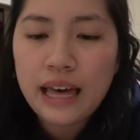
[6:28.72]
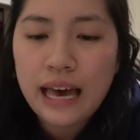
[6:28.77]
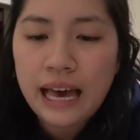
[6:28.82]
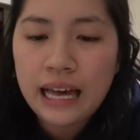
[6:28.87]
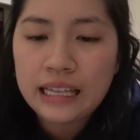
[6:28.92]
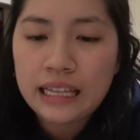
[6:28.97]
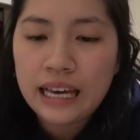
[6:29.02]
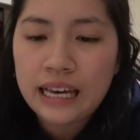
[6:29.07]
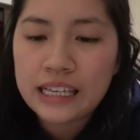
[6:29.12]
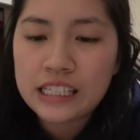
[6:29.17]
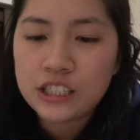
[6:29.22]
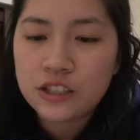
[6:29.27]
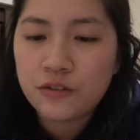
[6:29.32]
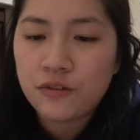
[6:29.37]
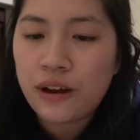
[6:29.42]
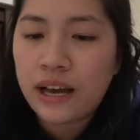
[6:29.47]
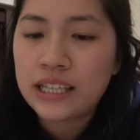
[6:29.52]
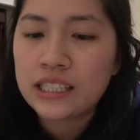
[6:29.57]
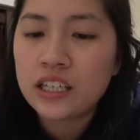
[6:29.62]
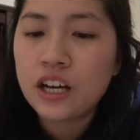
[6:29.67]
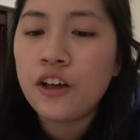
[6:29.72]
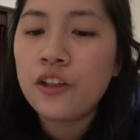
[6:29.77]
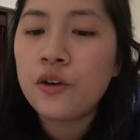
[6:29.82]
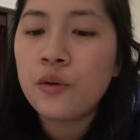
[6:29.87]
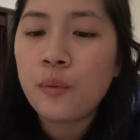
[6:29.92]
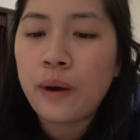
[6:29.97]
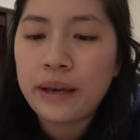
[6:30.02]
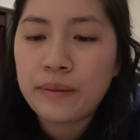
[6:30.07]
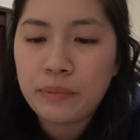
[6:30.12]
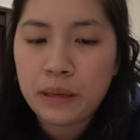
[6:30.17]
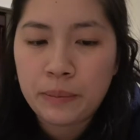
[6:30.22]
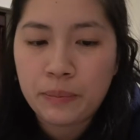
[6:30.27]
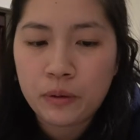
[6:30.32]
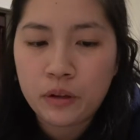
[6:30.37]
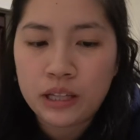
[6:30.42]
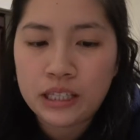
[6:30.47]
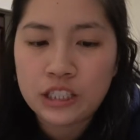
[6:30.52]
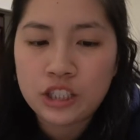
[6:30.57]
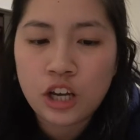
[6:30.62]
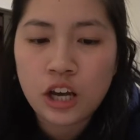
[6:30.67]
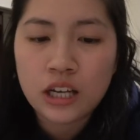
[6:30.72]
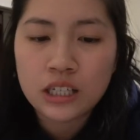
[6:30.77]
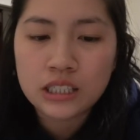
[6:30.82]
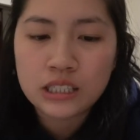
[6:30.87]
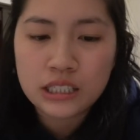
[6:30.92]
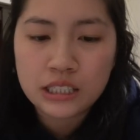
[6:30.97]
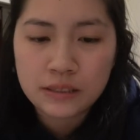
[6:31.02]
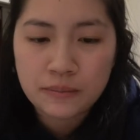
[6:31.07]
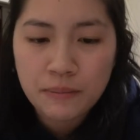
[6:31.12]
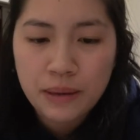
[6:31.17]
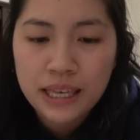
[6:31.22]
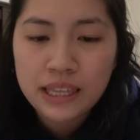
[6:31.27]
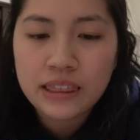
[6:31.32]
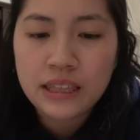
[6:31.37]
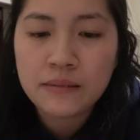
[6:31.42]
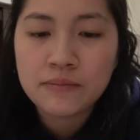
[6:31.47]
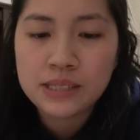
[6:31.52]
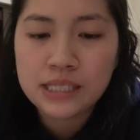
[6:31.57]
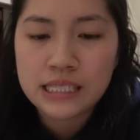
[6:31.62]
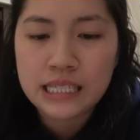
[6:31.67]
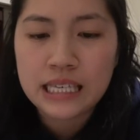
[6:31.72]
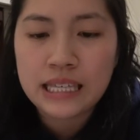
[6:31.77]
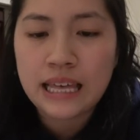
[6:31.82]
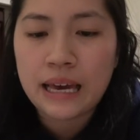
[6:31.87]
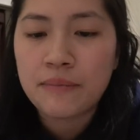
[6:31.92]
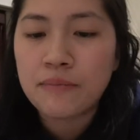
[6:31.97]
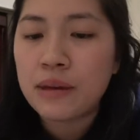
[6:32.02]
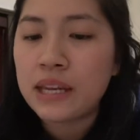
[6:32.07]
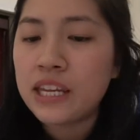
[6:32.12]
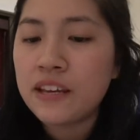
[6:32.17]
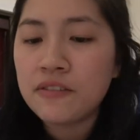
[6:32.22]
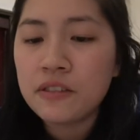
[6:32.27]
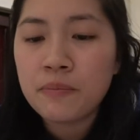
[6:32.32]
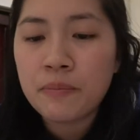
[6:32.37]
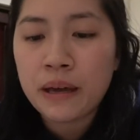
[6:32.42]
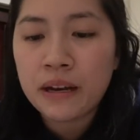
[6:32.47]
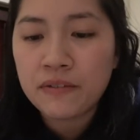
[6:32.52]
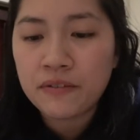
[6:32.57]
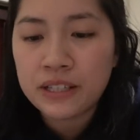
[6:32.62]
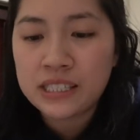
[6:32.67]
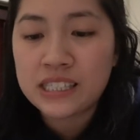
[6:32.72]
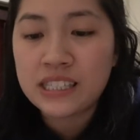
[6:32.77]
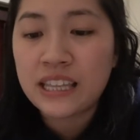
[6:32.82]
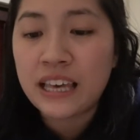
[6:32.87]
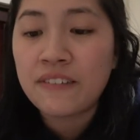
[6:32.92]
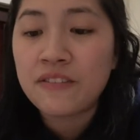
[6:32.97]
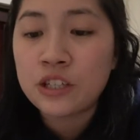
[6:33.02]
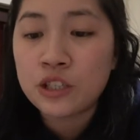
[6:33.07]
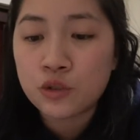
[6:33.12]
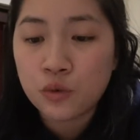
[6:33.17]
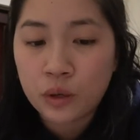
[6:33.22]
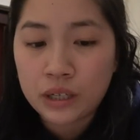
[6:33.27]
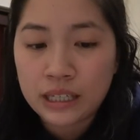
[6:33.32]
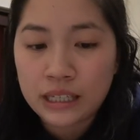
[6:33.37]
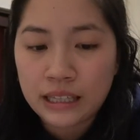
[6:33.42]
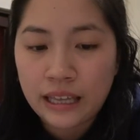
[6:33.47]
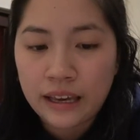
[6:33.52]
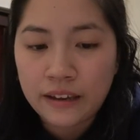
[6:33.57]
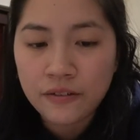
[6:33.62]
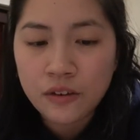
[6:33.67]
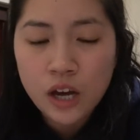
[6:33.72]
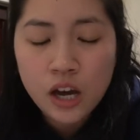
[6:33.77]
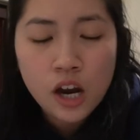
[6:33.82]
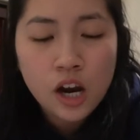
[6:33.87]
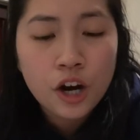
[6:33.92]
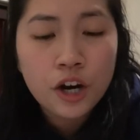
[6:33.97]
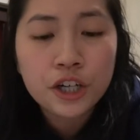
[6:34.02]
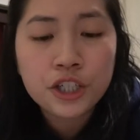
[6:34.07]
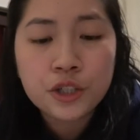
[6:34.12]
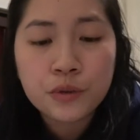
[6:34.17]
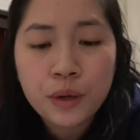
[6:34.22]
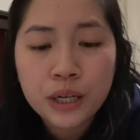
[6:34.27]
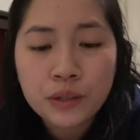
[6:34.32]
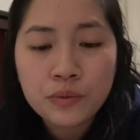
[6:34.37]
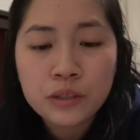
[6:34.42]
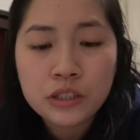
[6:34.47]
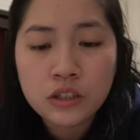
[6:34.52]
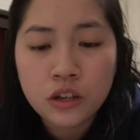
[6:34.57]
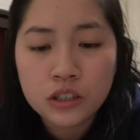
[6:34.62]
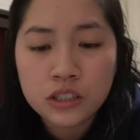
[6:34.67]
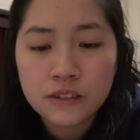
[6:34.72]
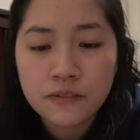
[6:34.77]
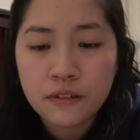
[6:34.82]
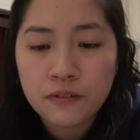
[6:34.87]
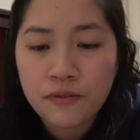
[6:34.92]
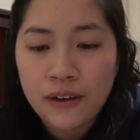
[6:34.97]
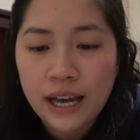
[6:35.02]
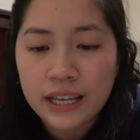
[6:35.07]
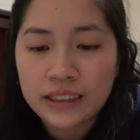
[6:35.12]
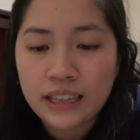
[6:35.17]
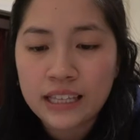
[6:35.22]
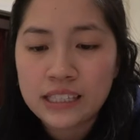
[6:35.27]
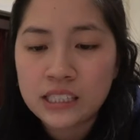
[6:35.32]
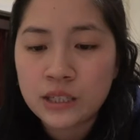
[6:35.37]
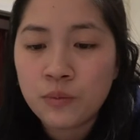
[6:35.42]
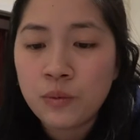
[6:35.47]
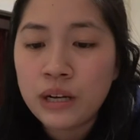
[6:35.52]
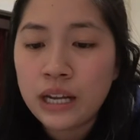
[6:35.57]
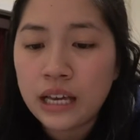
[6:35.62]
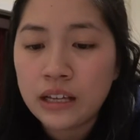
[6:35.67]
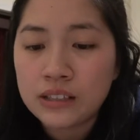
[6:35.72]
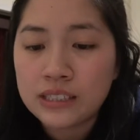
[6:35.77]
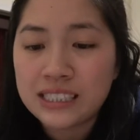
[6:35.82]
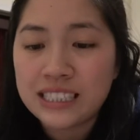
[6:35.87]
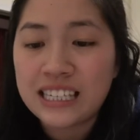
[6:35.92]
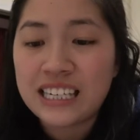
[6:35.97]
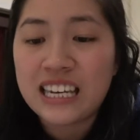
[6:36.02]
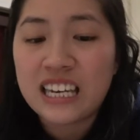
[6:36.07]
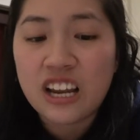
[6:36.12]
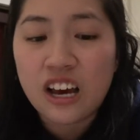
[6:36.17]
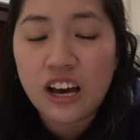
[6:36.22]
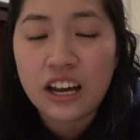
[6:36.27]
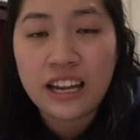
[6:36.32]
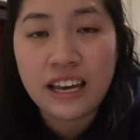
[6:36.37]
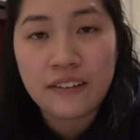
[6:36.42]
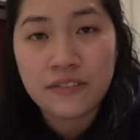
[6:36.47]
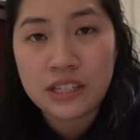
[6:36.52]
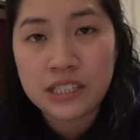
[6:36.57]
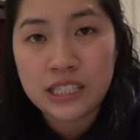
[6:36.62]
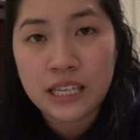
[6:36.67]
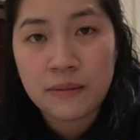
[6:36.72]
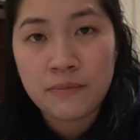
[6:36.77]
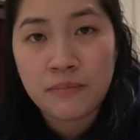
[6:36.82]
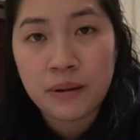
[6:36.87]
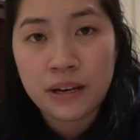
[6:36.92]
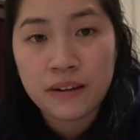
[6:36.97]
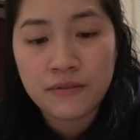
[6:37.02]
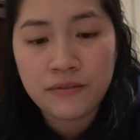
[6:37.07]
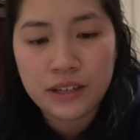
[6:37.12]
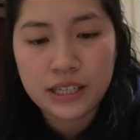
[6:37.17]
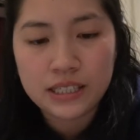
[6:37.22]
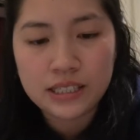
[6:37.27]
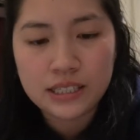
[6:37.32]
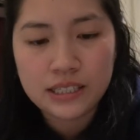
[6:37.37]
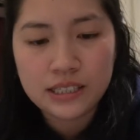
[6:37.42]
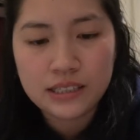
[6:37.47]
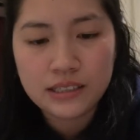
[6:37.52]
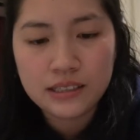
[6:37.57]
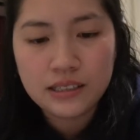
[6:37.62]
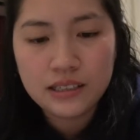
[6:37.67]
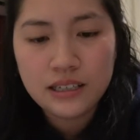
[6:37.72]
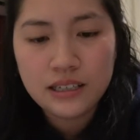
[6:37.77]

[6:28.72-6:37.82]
ally is to find other white people and talk to make them see that many of the benefits they've enjoyed in life are direct results of the fact that someone else did not have the same benefits.